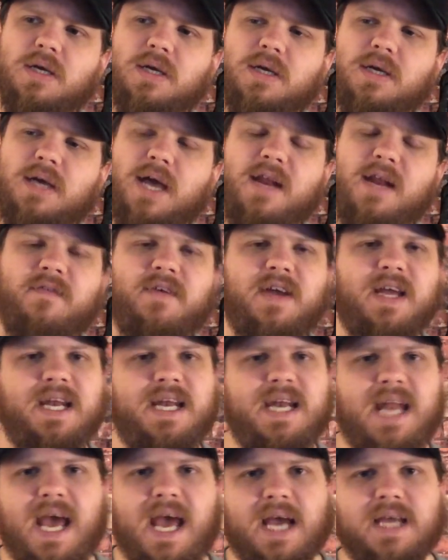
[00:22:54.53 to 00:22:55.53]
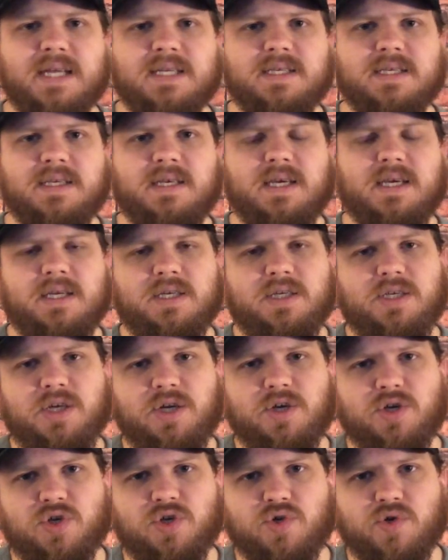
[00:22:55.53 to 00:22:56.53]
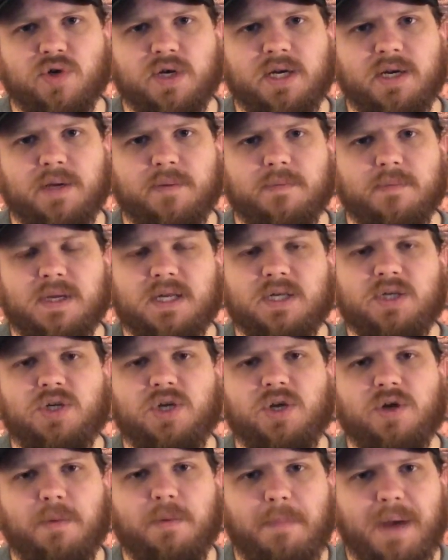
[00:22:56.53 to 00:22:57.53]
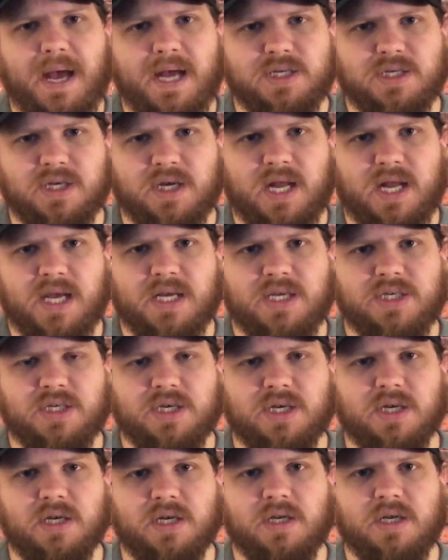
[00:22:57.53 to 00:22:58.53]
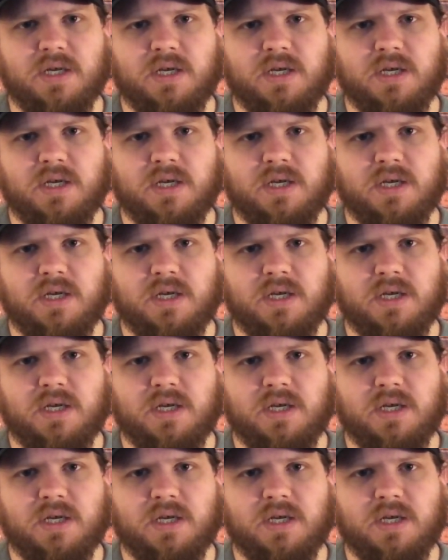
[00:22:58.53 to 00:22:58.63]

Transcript: kind of connect into your dream, into your imagination,